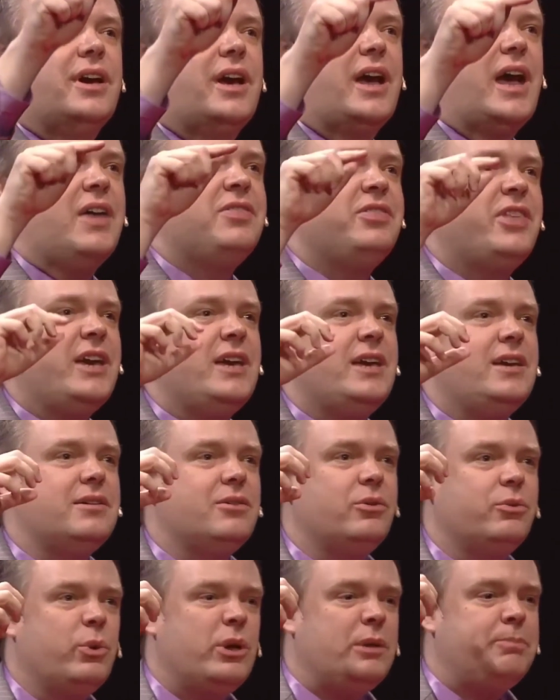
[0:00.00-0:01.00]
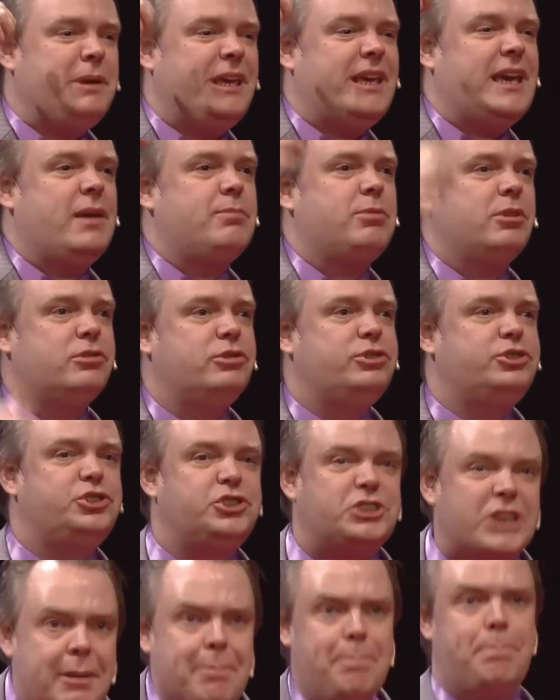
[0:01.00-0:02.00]
And they will be able to
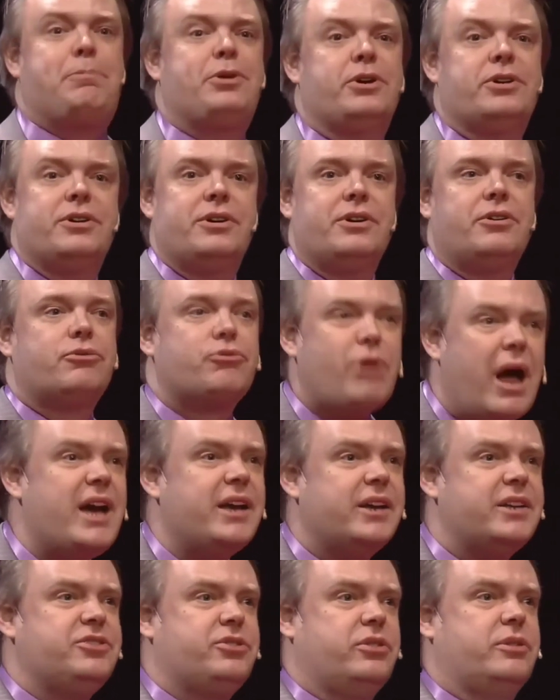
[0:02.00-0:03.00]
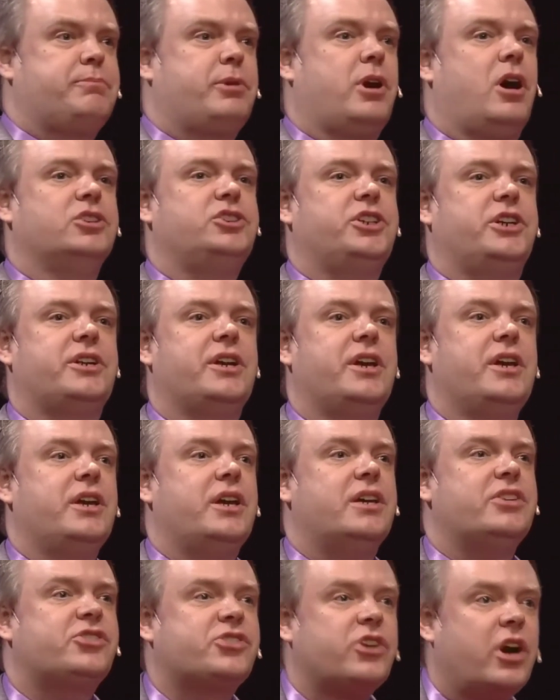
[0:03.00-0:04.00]
jump right into the project
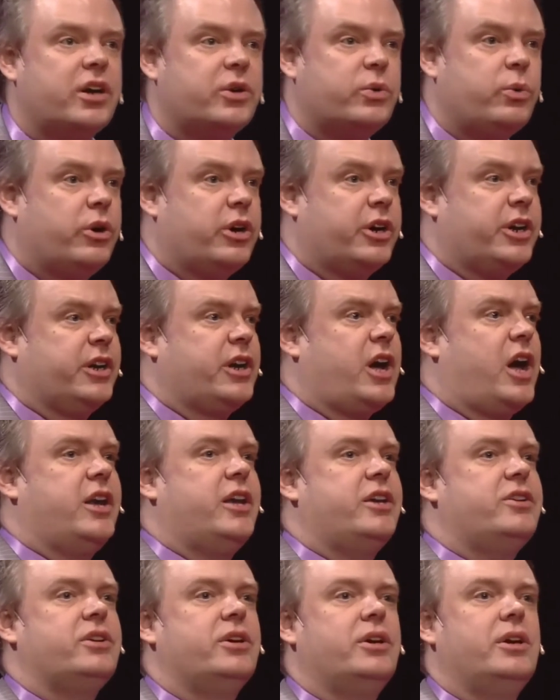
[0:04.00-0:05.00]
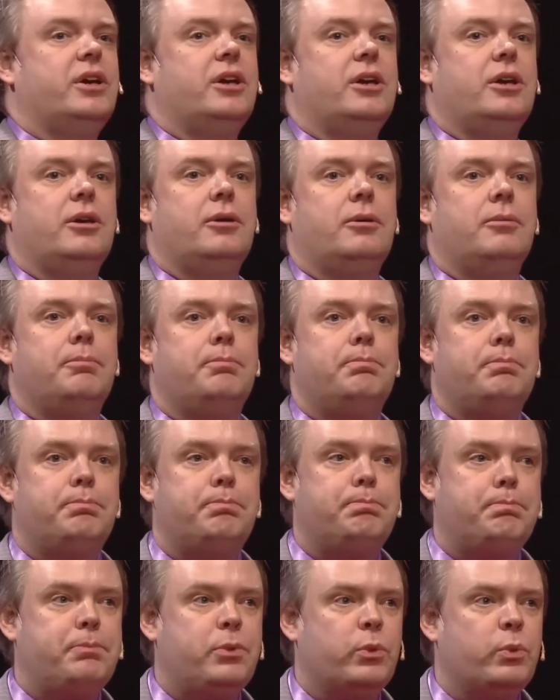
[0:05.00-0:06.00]
and start working on it
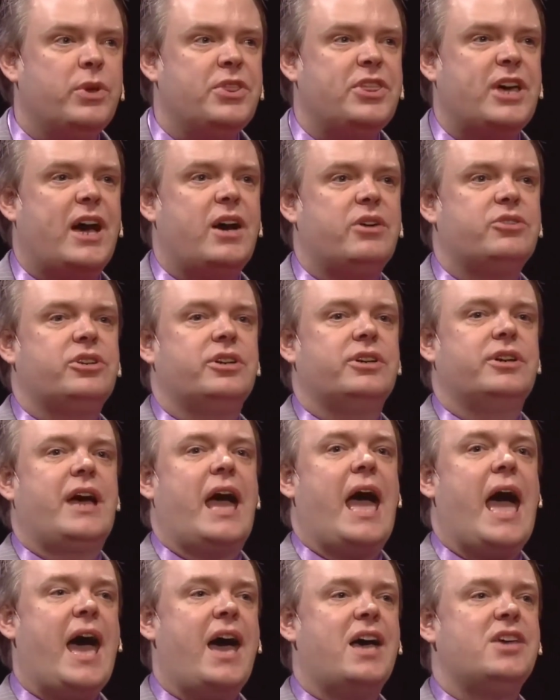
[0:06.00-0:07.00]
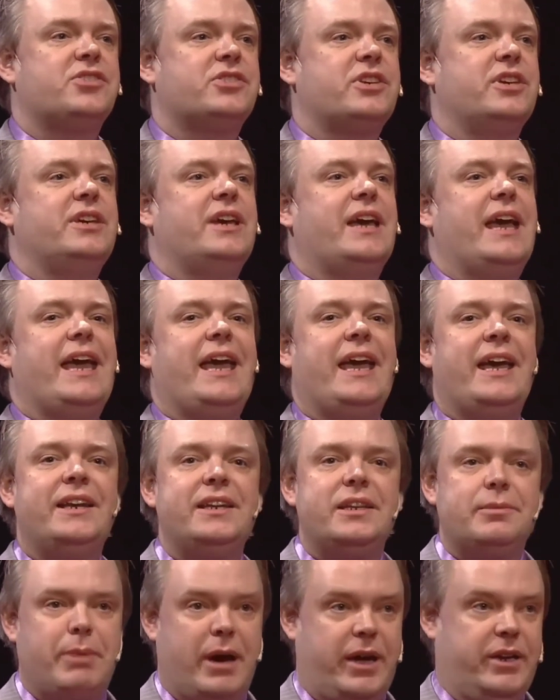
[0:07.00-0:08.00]
without asking
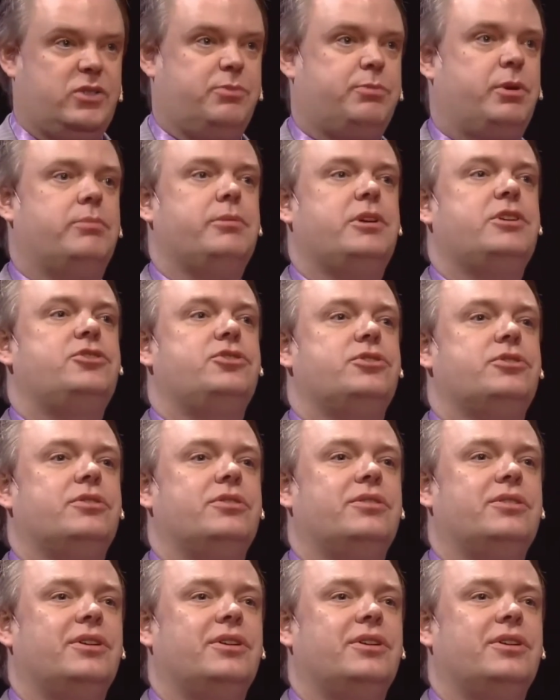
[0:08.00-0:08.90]
anybody's permission.